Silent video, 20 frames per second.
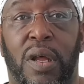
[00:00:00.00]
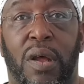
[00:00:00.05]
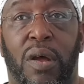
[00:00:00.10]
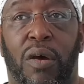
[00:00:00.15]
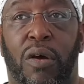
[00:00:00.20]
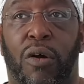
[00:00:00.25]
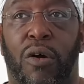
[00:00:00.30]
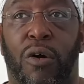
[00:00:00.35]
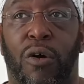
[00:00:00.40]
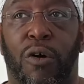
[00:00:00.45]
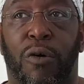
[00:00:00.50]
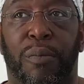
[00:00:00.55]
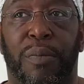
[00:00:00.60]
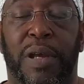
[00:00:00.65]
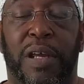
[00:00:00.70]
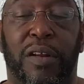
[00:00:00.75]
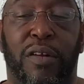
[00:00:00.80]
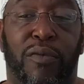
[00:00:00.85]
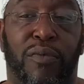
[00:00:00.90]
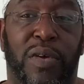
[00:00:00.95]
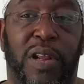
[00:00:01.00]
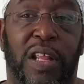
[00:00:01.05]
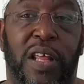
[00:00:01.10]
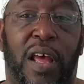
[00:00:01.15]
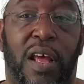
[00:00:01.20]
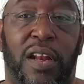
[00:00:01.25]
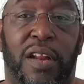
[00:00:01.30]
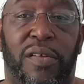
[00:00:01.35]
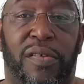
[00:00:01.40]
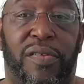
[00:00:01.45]
or me not really
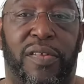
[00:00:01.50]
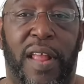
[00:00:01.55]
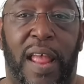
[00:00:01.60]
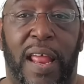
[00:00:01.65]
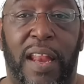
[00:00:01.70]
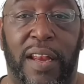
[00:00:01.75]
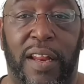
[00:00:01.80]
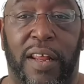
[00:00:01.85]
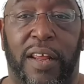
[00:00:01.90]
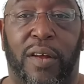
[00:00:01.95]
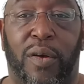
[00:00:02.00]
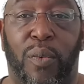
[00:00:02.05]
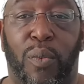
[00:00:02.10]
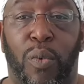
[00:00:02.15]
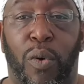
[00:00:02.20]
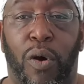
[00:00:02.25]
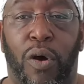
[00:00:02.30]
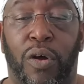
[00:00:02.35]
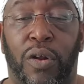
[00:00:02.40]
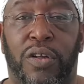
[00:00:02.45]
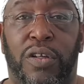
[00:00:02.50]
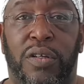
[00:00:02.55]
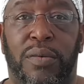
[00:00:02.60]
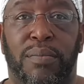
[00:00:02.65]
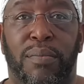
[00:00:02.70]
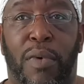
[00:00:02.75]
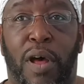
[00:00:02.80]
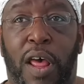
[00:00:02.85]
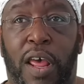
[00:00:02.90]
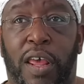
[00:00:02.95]
understanding what
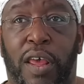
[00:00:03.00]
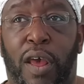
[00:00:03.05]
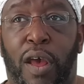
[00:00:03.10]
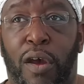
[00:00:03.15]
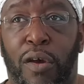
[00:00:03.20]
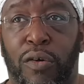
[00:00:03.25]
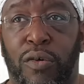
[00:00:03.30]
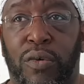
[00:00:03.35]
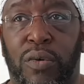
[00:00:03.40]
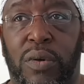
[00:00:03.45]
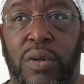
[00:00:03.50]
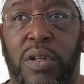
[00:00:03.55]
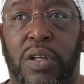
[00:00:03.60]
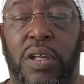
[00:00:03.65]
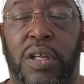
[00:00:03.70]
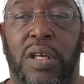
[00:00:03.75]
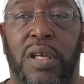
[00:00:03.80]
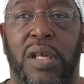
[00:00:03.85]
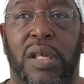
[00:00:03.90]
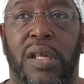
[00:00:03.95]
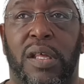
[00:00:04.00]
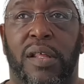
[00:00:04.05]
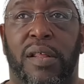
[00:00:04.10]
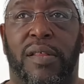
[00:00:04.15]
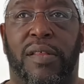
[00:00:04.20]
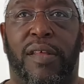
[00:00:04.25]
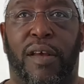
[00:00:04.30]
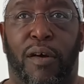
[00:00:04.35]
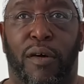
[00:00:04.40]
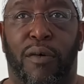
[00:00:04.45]
my own
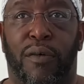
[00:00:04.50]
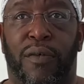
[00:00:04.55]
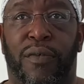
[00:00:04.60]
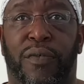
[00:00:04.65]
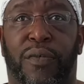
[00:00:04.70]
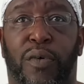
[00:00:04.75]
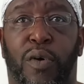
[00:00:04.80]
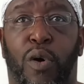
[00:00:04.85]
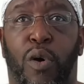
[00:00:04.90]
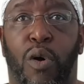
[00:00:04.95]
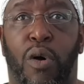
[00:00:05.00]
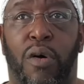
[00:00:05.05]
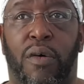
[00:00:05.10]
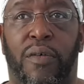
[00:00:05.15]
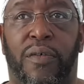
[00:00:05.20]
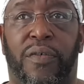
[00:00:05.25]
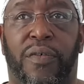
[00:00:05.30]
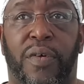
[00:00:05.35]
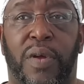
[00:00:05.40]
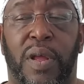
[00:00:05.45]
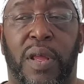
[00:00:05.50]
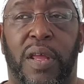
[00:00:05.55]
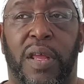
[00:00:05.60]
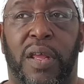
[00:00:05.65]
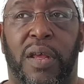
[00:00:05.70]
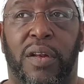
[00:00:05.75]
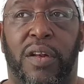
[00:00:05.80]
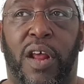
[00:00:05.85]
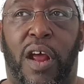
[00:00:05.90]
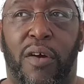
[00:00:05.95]
self of
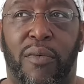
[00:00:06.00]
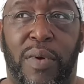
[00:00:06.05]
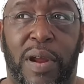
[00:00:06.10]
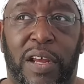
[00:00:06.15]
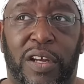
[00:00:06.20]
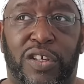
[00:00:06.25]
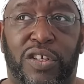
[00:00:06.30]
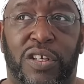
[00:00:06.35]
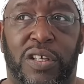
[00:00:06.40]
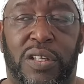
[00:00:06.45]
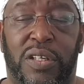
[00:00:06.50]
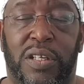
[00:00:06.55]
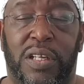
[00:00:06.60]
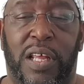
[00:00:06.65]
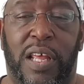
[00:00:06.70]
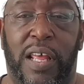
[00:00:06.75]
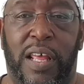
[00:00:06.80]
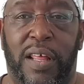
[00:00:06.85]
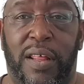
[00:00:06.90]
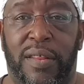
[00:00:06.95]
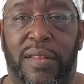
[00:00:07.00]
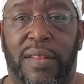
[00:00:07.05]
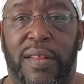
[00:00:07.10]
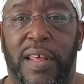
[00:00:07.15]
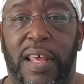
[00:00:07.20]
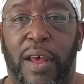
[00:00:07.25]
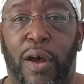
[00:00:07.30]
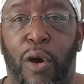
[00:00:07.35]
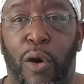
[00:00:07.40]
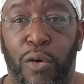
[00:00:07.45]
direction is
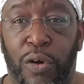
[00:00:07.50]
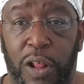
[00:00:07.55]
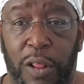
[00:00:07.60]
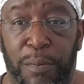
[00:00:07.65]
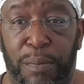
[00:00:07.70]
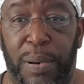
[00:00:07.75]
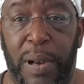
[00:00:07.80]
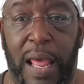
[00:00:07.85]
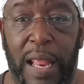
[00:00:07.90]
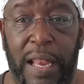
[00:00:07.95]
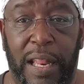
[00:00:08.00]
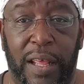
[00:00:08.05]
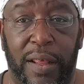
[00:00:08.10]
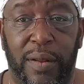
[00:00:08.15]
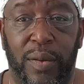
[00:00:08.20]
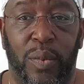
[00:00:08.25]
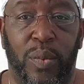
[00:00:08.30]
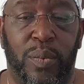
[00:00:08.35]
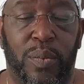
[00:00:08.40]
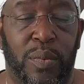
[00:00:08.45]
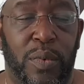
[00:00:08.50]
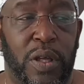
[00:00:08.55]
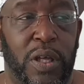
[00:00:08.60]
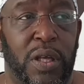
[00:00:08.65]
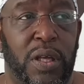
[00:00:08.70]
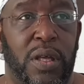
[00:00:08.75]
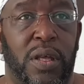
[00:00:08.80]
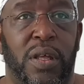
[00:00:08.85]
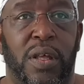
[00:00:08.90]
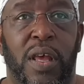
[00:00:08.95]
on this planet.
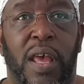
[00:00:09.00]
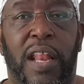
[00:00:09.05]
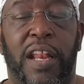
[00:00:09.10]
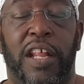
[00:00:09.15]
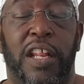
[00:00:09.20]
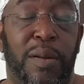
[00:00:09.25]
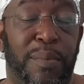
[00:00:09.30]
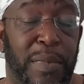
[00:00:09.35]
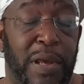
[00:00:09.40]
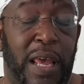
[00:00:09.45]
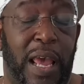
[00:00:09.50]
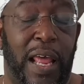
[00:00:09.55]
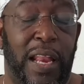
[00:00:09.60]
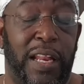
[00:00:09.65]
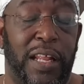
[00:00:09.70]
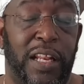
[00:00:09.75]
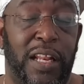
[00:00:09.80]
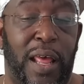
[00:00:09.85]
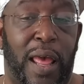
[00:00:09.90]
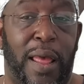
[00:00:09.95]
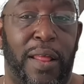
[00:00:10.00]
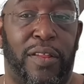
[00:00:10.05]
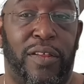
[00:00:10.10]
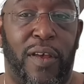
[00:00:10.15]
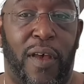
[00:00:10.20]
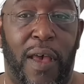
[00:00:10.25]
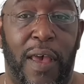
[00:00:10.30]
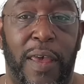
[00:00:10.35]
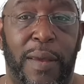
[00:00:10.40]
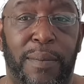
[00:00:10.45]
And in that
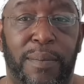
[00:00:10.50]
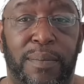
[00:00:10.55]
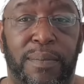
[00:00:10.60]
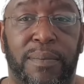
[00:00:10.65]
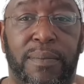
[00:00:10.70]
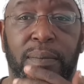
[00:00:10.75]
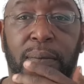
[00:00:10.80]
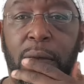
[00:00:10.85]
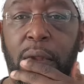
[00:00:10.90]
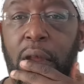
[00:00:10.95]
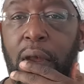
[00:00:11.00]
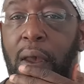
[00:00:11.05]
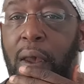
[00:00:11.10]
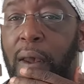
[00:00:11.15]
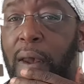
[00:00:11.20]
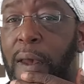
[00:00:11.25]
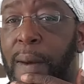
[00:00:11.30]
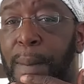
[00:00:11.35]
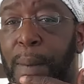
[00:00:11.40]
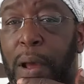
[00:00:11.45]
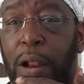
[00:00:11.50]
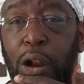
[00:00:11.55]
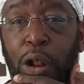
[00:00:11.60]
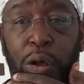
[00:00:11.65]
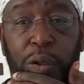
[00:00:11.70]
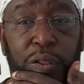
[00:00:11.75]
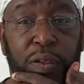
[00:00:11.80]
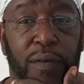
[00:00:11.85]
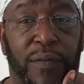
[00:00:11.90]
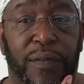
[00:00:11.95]
time,
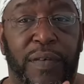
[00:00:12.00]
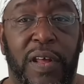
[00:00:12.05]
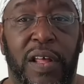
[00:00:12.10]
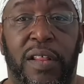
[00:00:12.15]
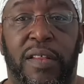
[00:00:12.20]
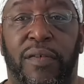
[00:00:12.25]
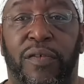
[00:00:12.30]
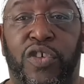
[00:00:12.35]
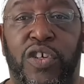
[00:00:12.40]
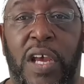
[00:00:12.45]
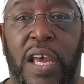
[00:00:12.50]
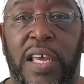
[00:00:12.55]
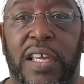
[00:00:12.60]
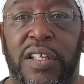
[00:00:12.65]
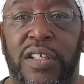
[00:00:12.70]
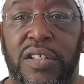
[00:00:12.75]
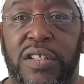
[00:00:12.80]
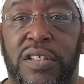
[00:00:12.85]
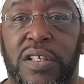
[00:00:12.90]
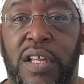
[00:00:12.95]
lots of things have changed